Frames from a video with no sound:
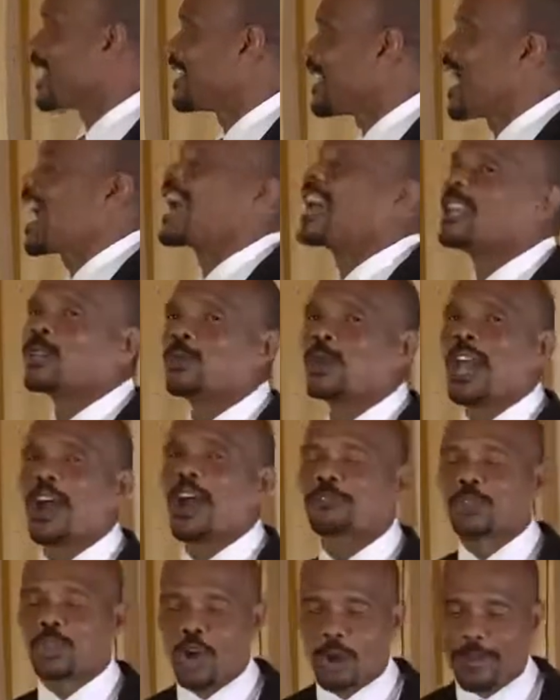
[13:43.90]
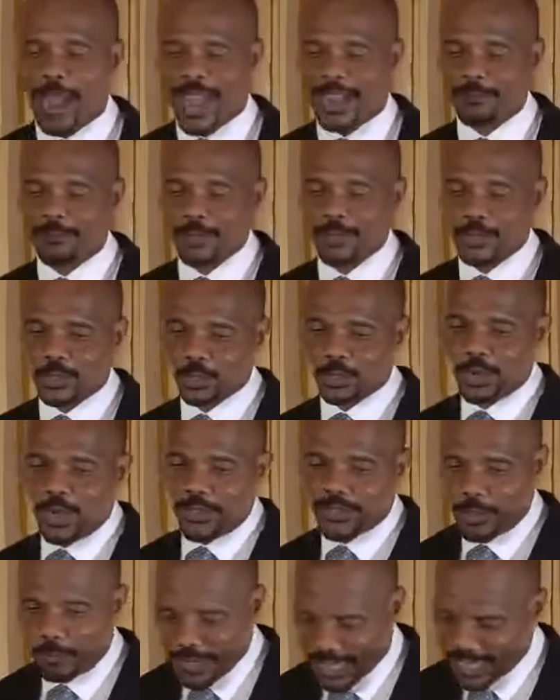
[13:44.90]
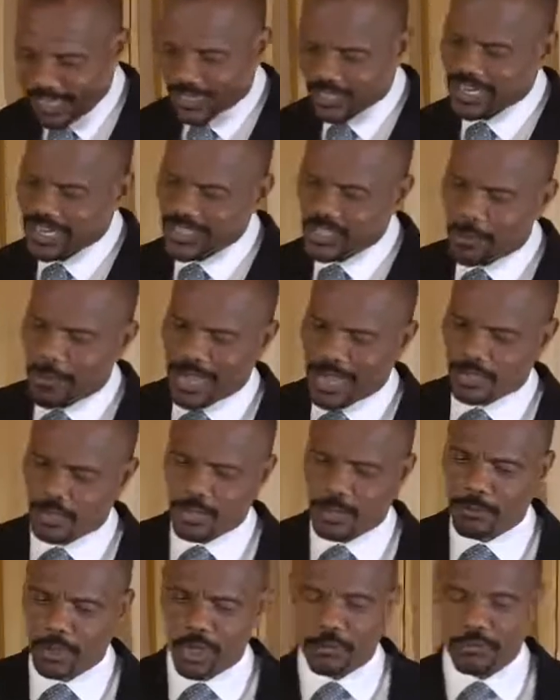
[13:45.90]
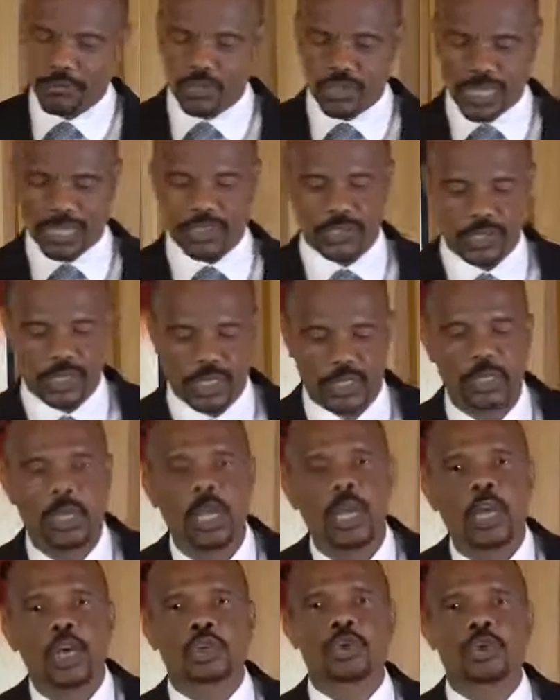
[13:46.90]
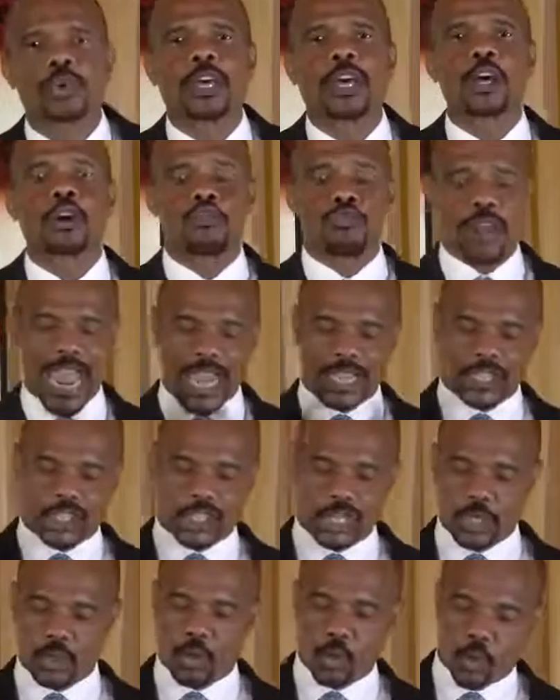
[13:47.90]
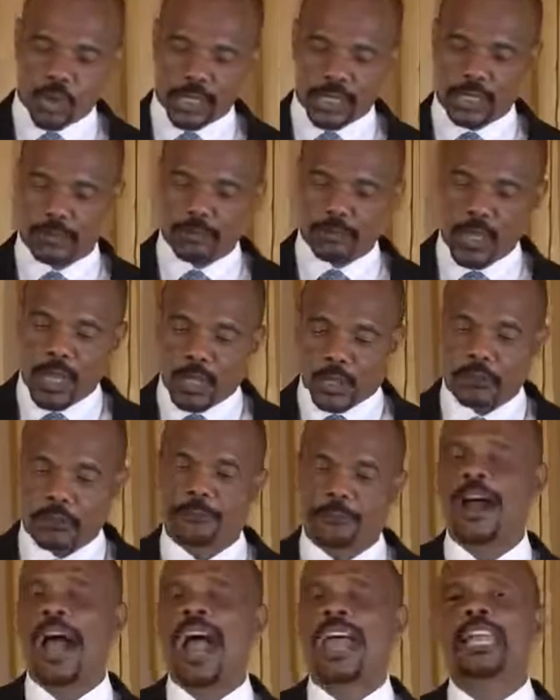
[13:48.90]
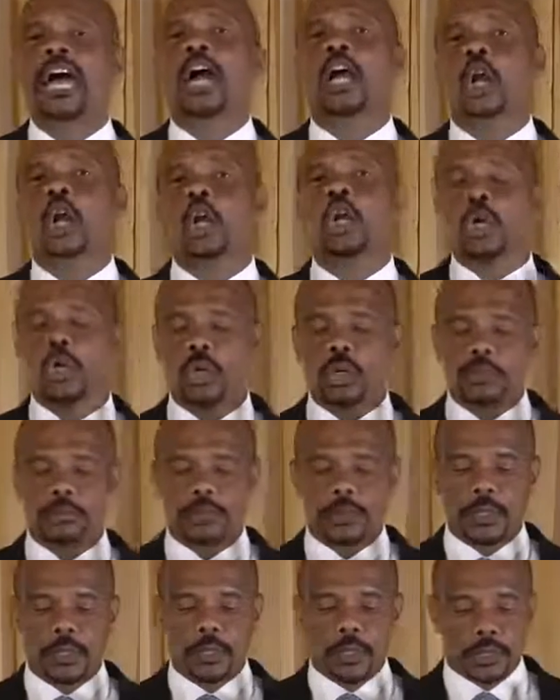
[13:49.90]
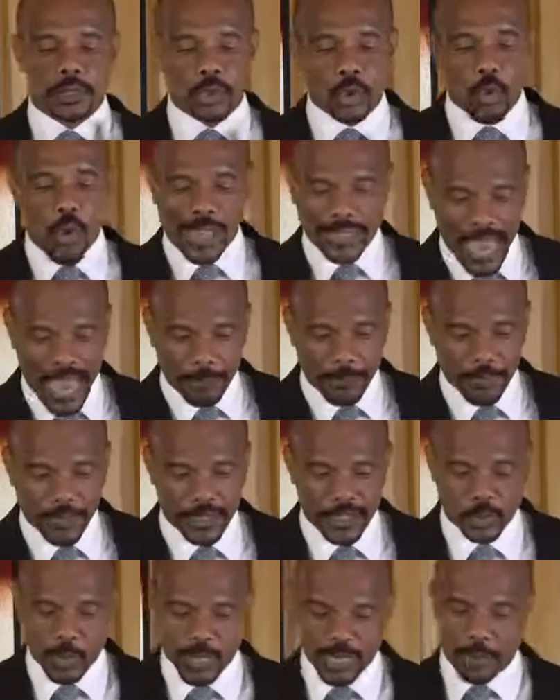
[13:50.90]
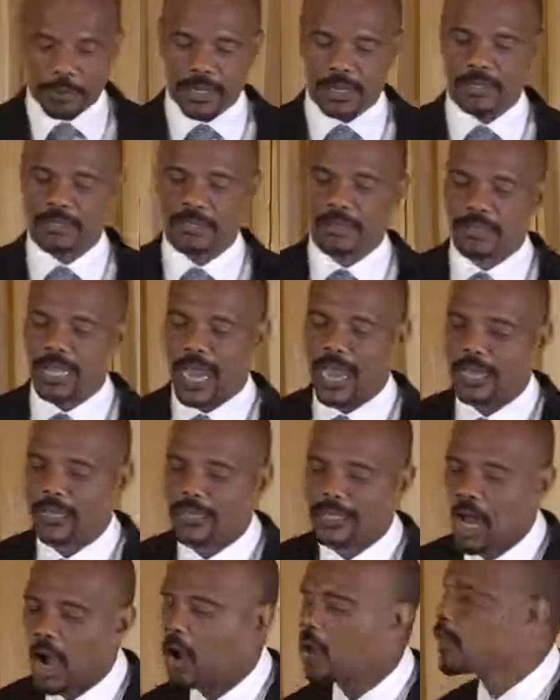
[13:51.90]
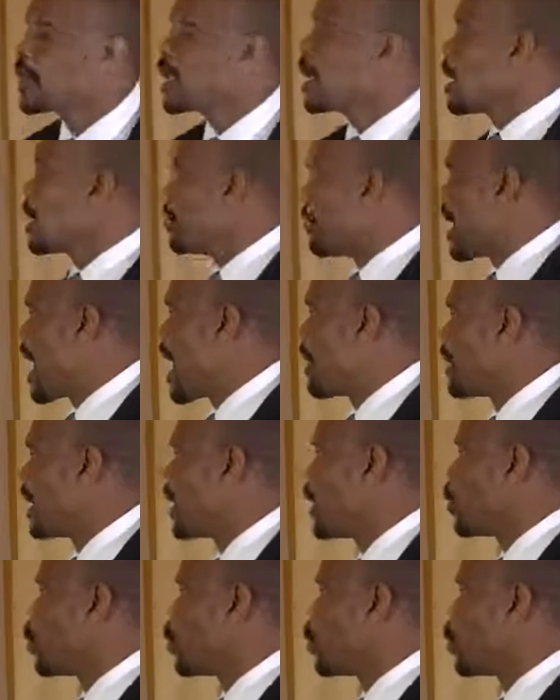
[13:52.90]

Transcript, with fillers: the end, we have to go back to the beginning. So let's go back to the book of Genesis, to the creation week, to find a clue to what happens when a person dies. Now, maybe